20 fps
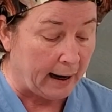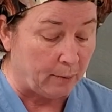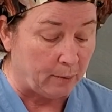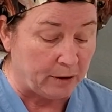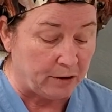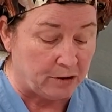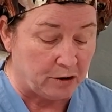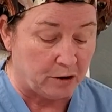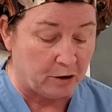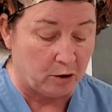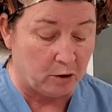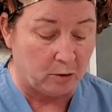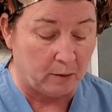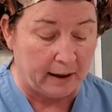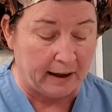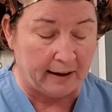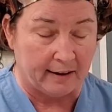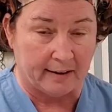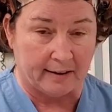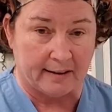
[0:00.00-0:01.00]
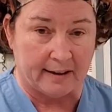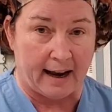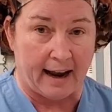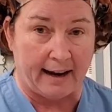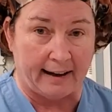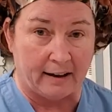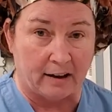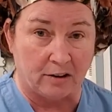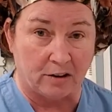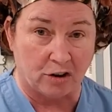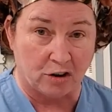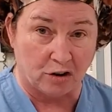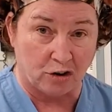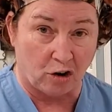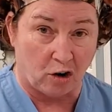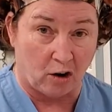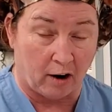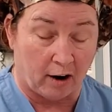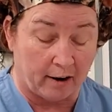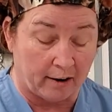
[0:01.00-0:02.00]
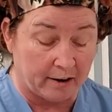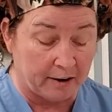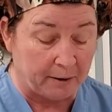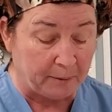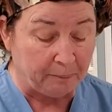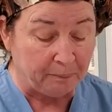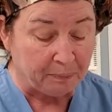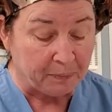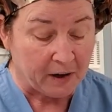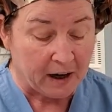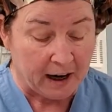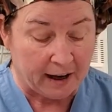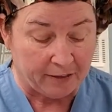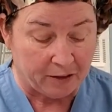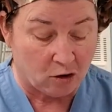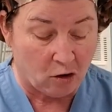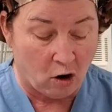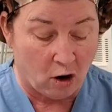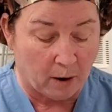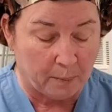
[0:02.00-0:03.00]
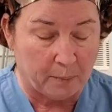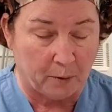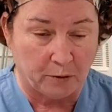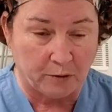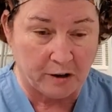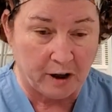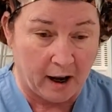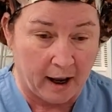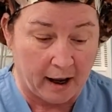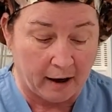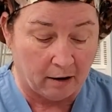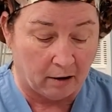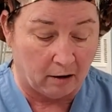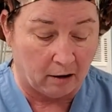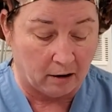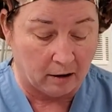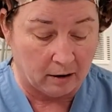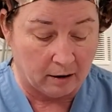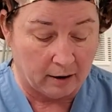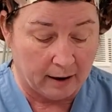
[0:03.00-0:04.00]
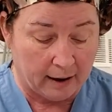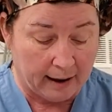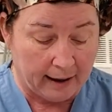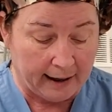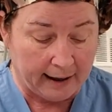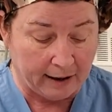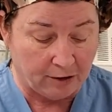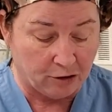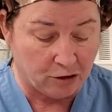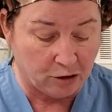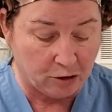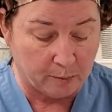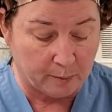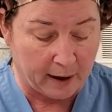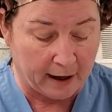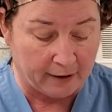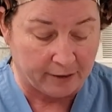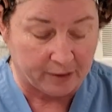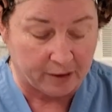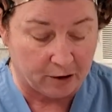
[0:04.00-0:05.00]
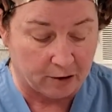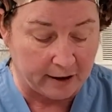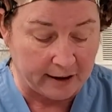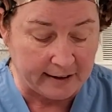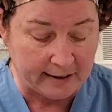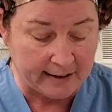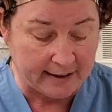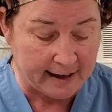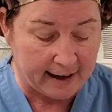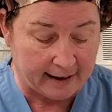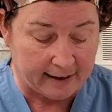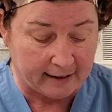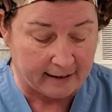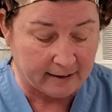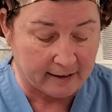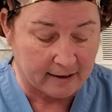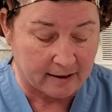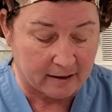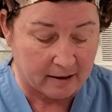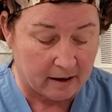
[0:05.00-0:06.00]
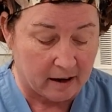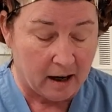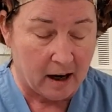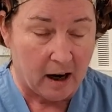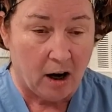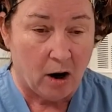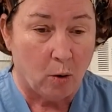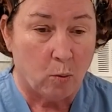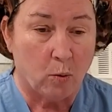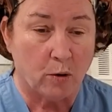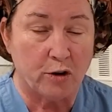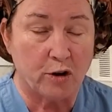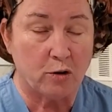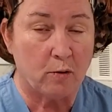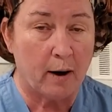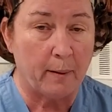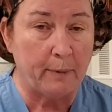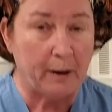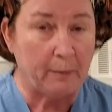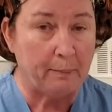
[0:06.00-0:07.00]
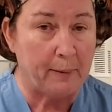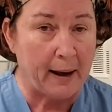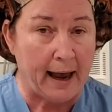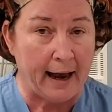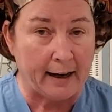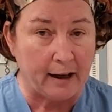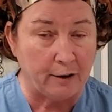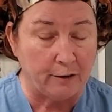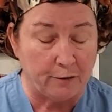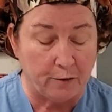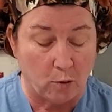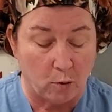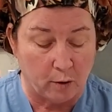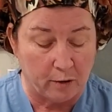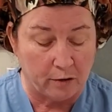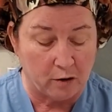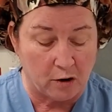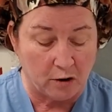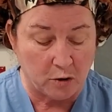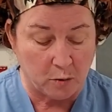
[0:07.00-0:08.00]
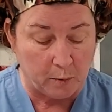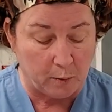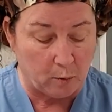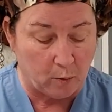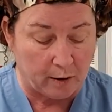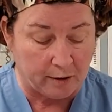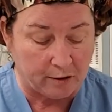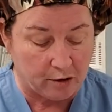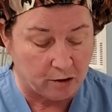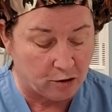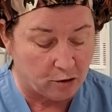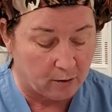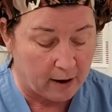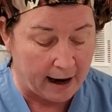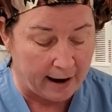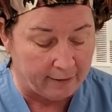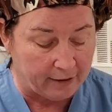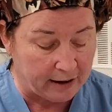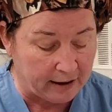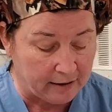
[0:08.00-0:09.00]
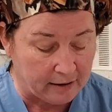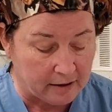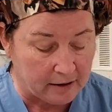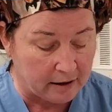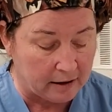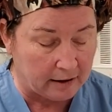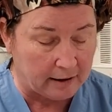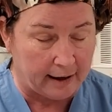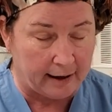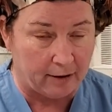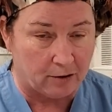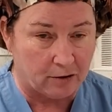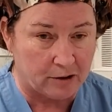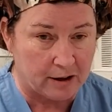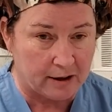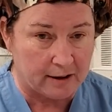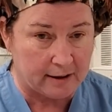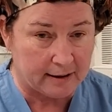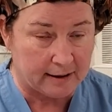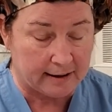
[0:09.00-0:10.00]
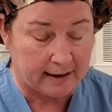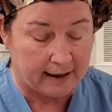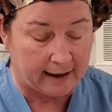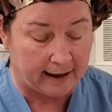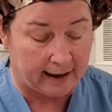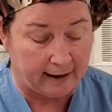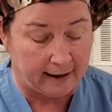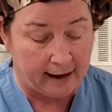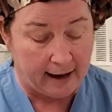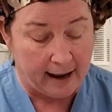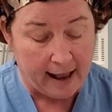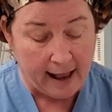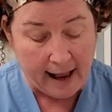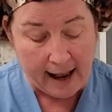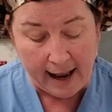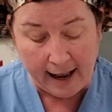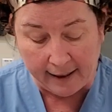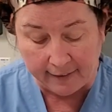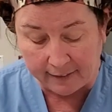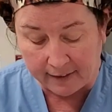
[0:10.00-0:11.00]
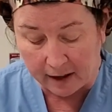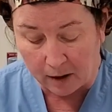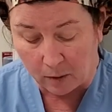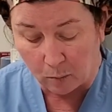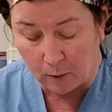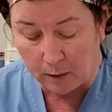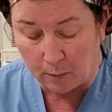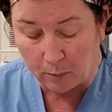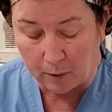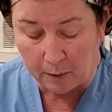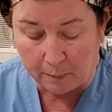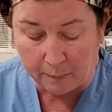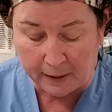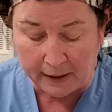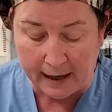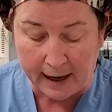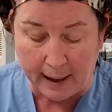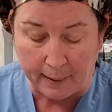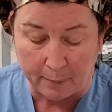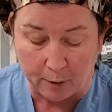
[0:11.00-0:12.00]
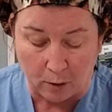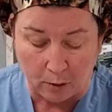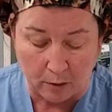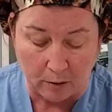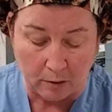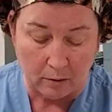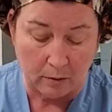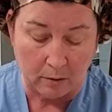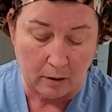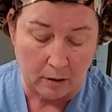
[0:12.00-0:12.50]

I would do is I could start at the carpal tunnel and do my 30 seconds. We're scrubbing back and forth because we want to drive it into the layers of the skin, and then we would be able